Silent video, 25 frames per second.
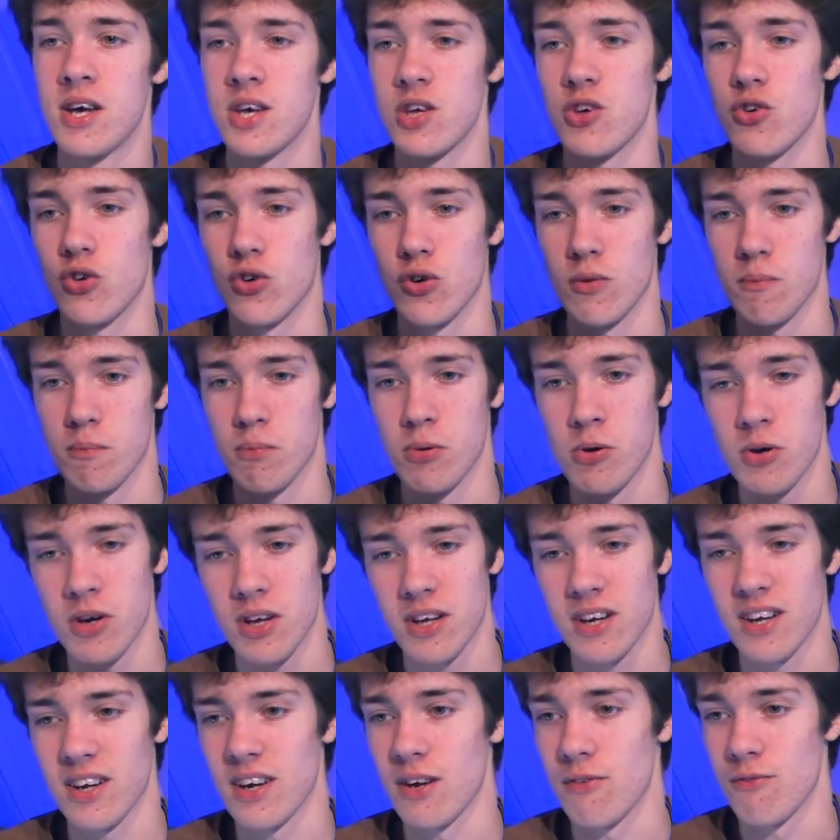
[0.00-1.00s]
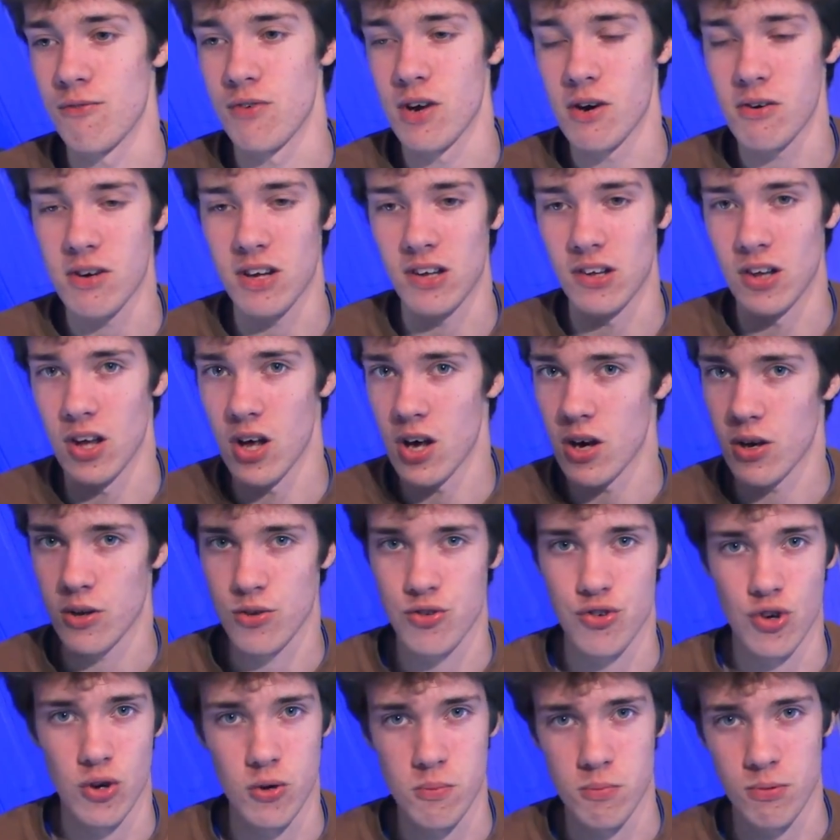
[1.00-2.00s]
You can put it in a very
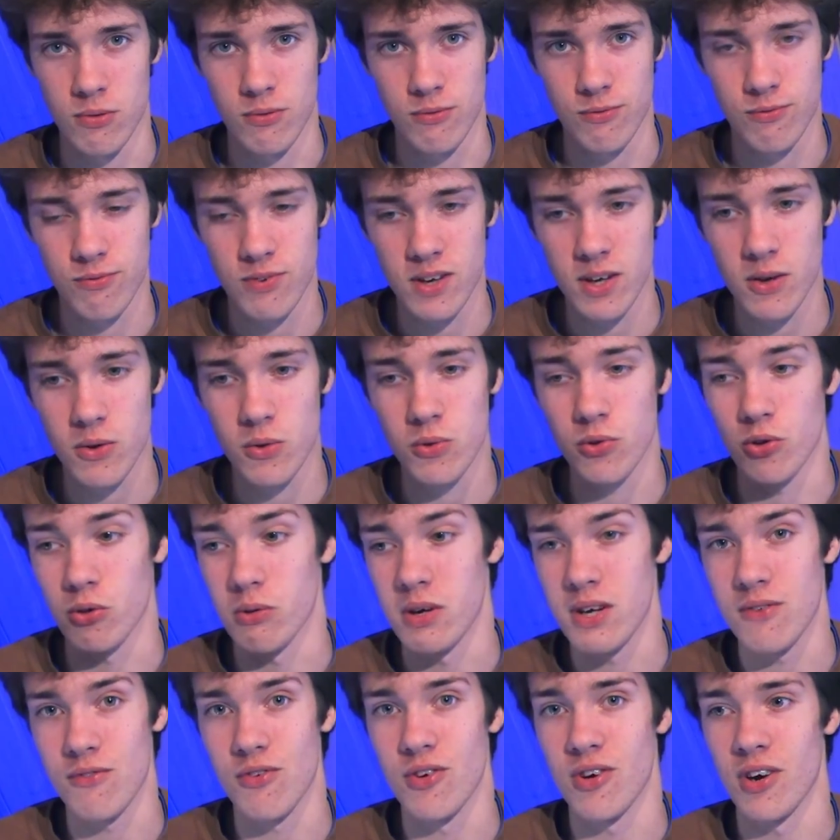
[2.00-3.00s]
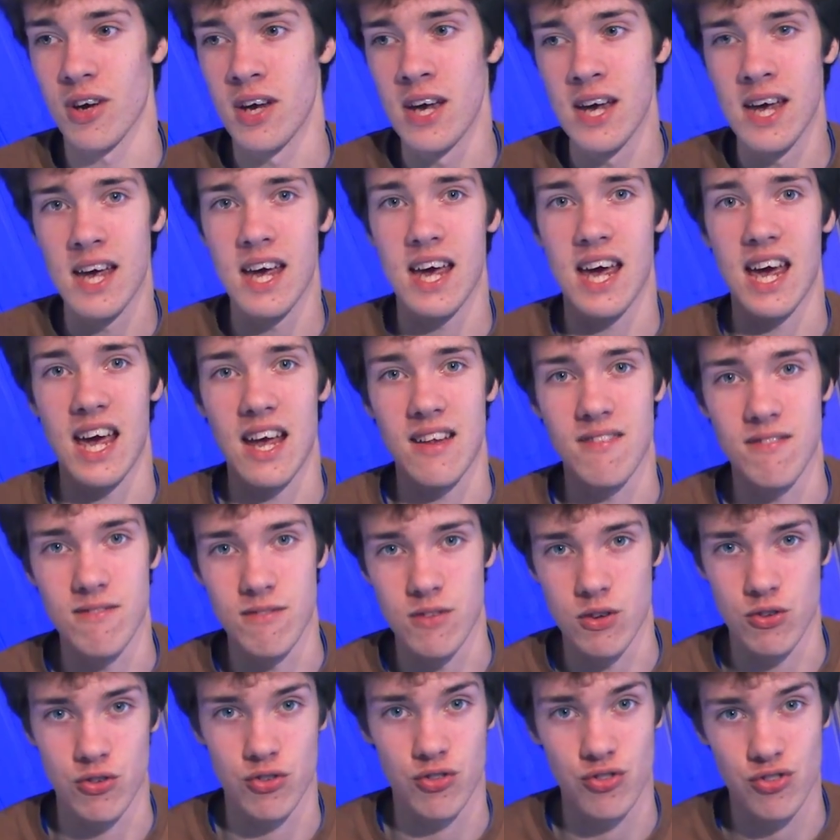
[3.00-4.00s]
large open field or even in
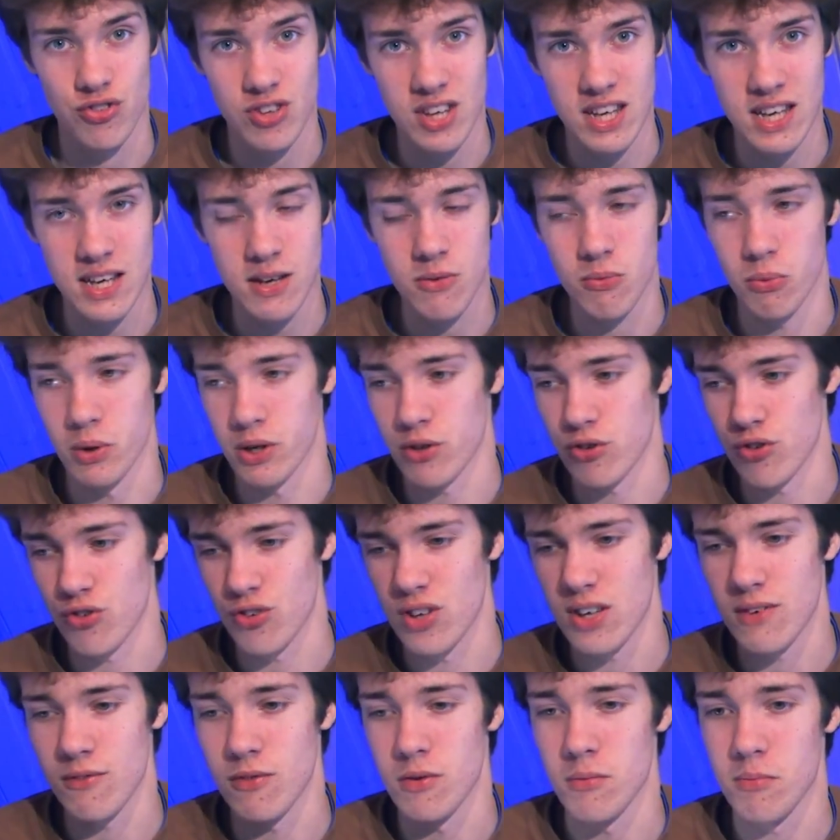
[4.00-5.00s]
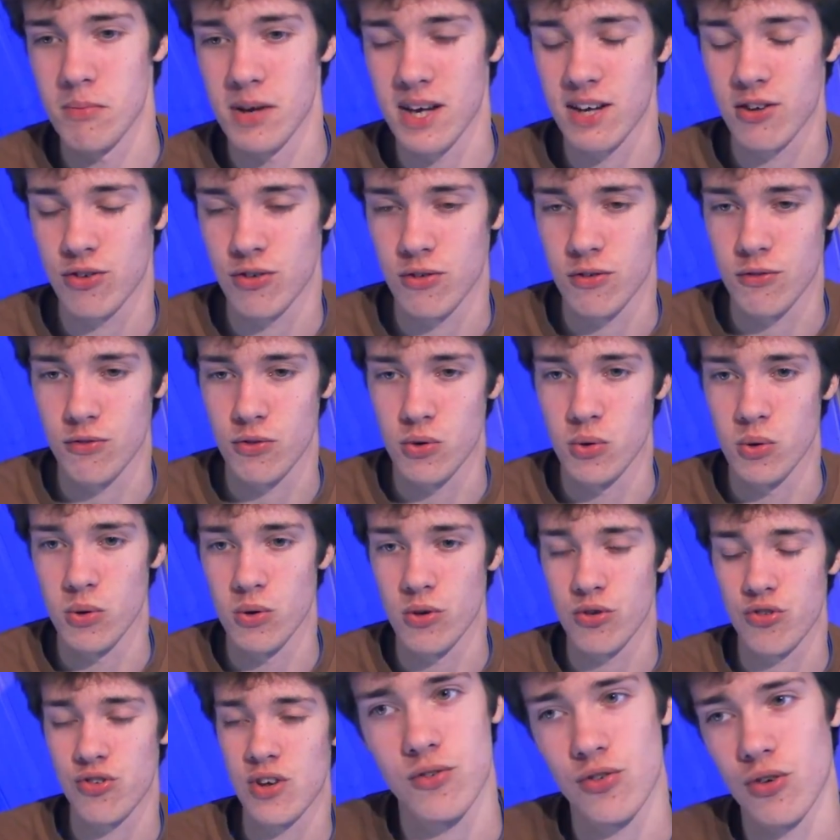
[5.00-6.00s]
the sea, which is even better, of
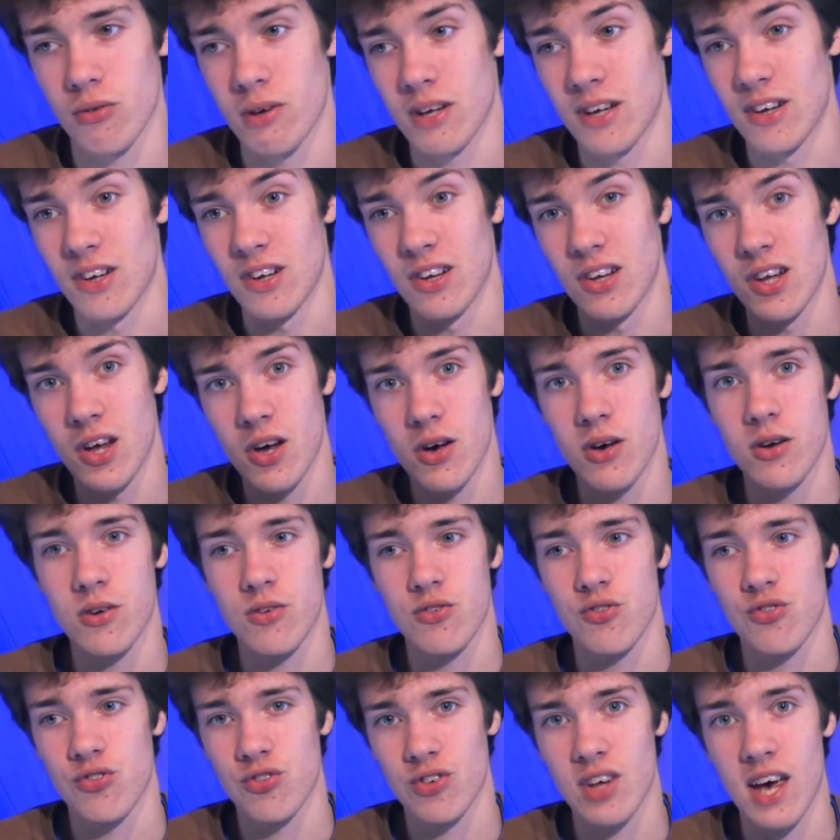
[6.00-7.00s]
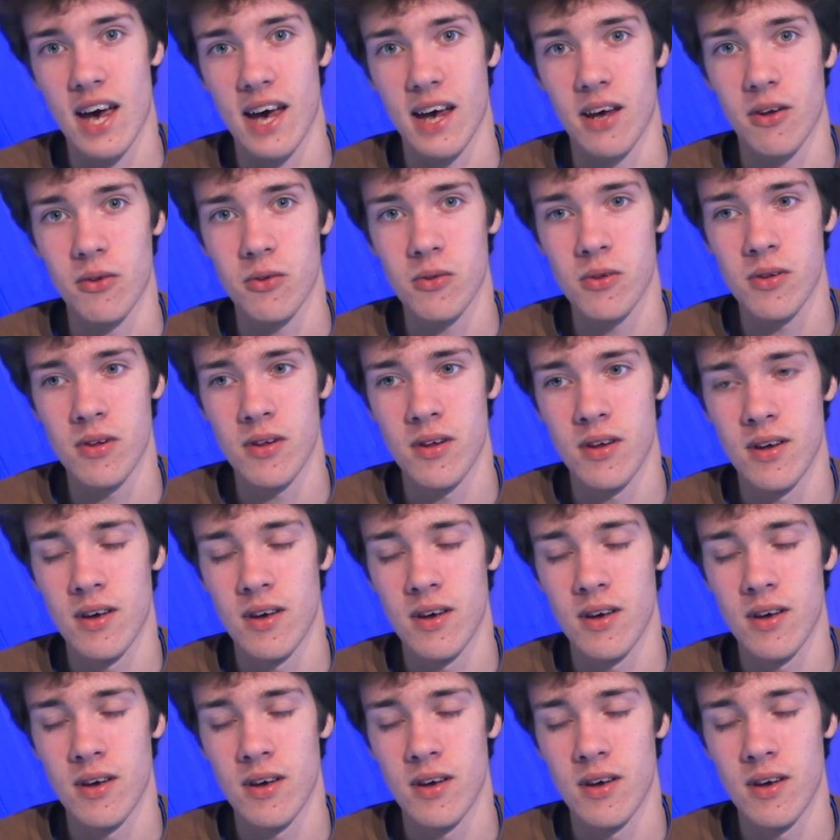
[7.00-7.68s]
course. So at a large scale,